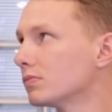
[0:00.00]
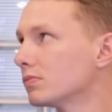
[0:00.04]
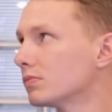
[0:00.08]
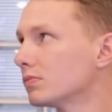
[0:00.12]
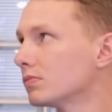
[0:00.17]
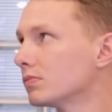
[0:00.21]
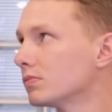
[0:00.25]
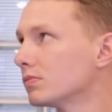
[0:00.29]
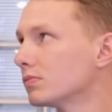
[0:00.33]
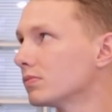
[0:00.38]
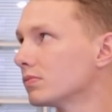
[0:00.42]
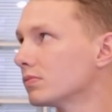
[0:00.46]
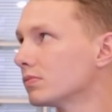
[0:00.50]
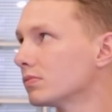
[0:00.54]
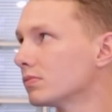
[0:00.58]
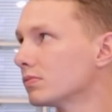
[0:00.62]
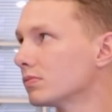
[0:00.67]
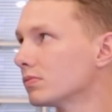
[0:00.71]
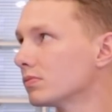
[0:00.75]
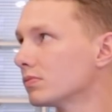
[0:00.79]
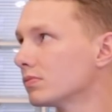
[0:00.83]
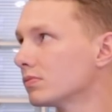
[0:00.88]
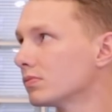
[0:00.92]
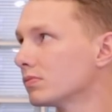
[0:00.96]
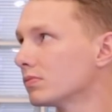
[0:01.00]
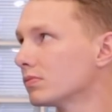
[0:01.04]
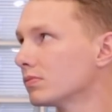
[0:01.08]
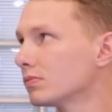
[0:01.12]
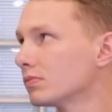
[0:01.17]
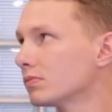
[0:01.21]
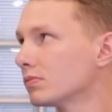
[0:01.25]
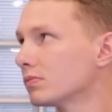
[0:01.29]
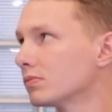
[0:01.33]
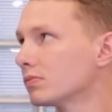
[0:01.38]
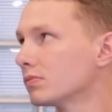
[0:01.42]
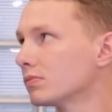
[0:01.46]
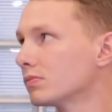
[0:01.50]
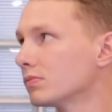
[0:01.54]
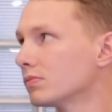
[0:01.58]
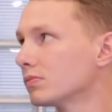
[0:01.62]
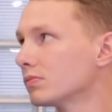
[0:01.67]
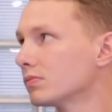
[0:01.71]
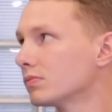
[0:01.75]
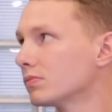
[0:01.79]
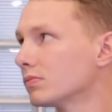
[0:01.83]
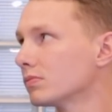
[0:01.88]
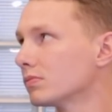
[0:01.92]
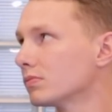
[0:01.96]

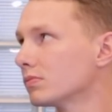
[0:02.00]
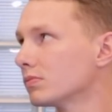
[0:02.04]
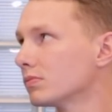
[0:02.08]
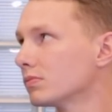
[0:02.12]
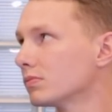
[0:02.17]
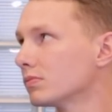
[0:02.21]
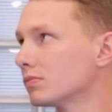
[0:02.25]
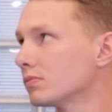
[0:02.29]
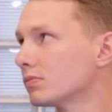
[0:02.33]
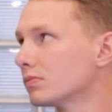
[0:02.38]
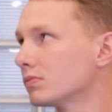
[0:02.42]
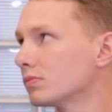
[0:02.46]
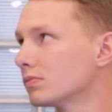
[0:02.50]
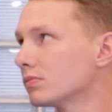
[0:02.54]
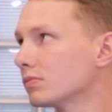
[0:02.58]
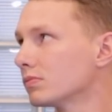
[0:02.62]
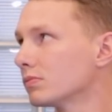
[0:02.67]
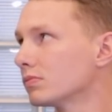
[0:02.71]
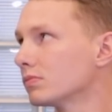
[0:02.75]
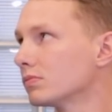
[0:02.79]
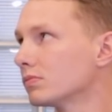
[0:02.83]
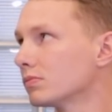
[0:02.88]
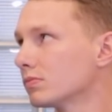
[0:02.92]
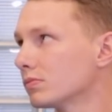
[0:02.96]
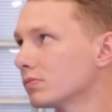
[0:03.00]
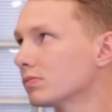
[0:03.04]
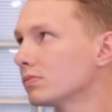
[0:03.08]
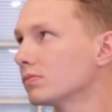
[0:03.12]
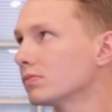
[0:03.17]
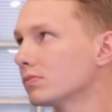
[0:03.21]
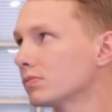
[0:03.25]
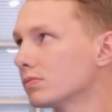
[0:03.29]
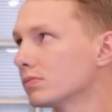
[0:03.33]
[no speech]